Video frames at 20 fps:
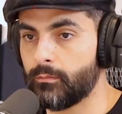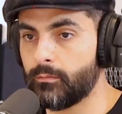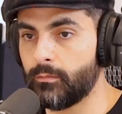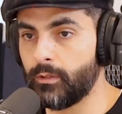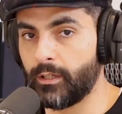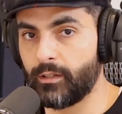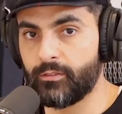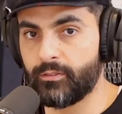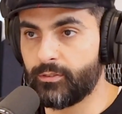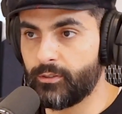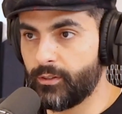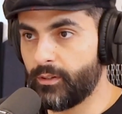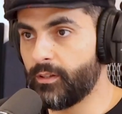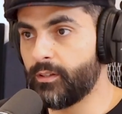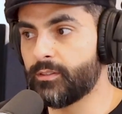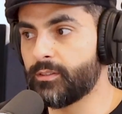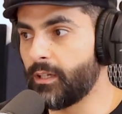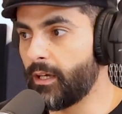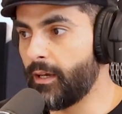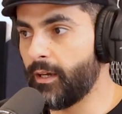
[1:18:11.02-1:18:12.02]
Like for
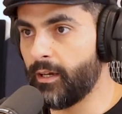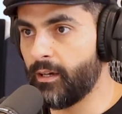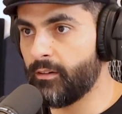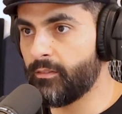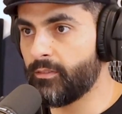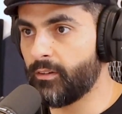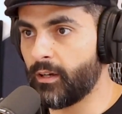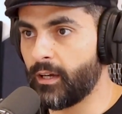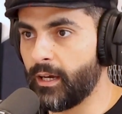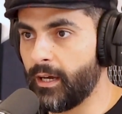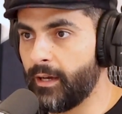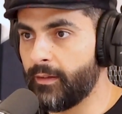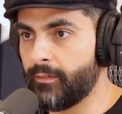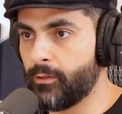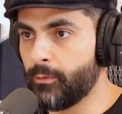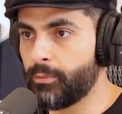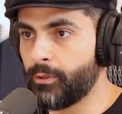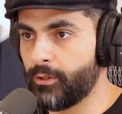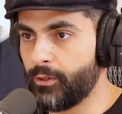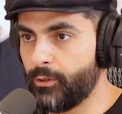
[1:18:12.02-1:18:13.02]
this, I have a guy
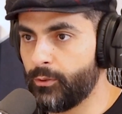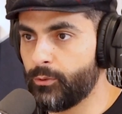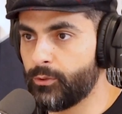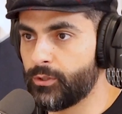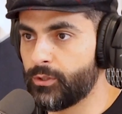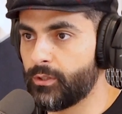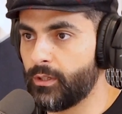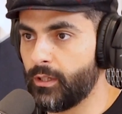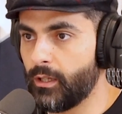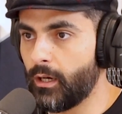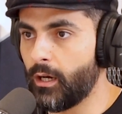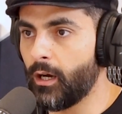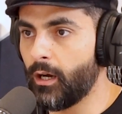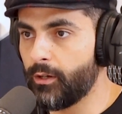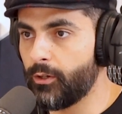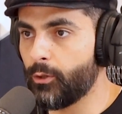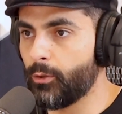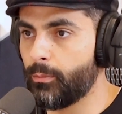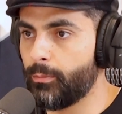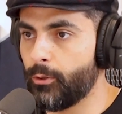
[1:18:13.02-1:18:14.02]
to produce the
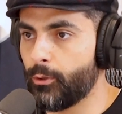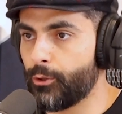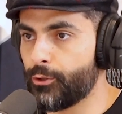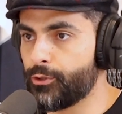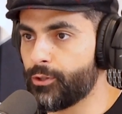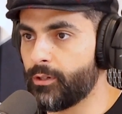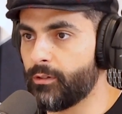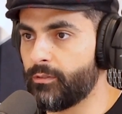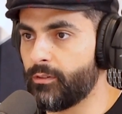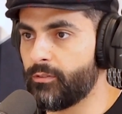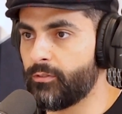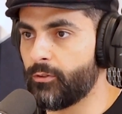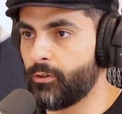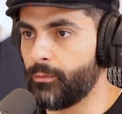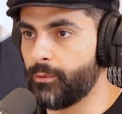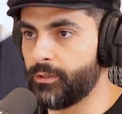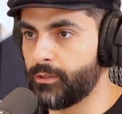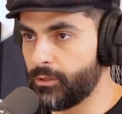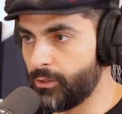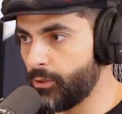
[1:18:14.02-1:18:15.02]
audio portion of it
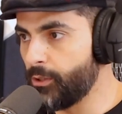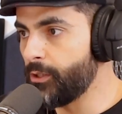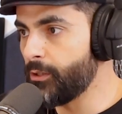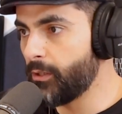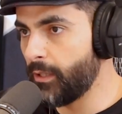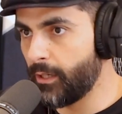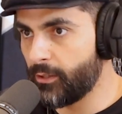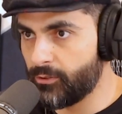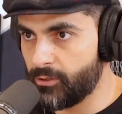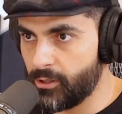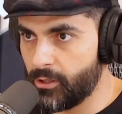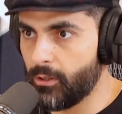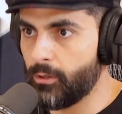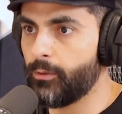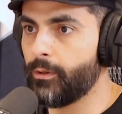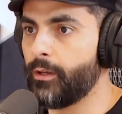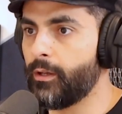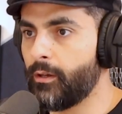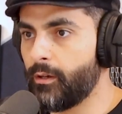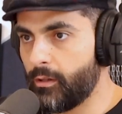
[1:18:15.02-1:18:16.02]
for me. So he'll actually
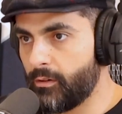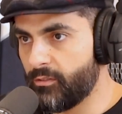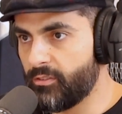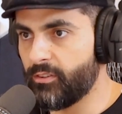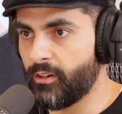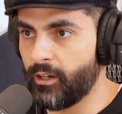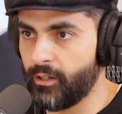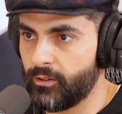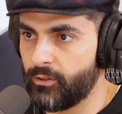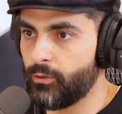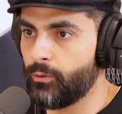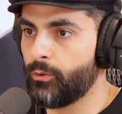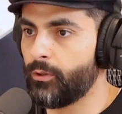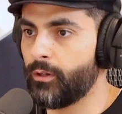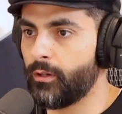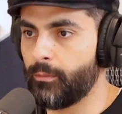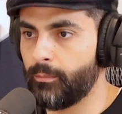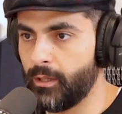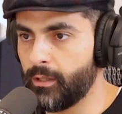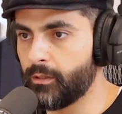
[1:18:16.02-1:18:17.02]
go in and fine tune
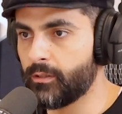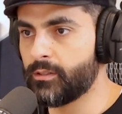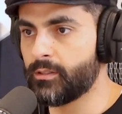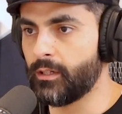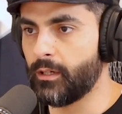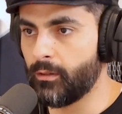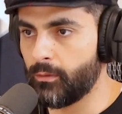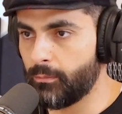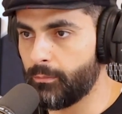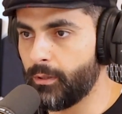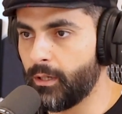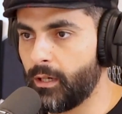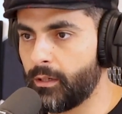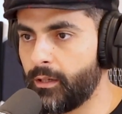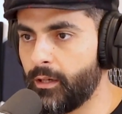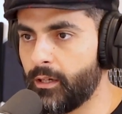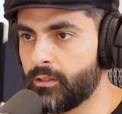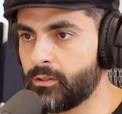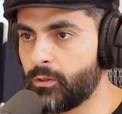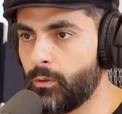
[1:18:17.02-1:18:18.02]
it and make it sound
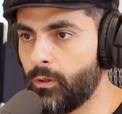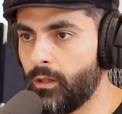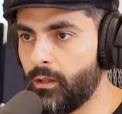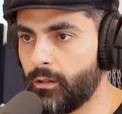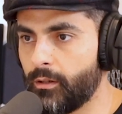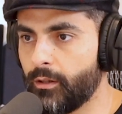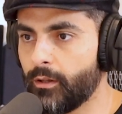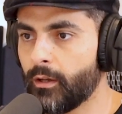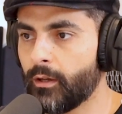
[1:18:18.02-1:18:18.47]
podcast quality.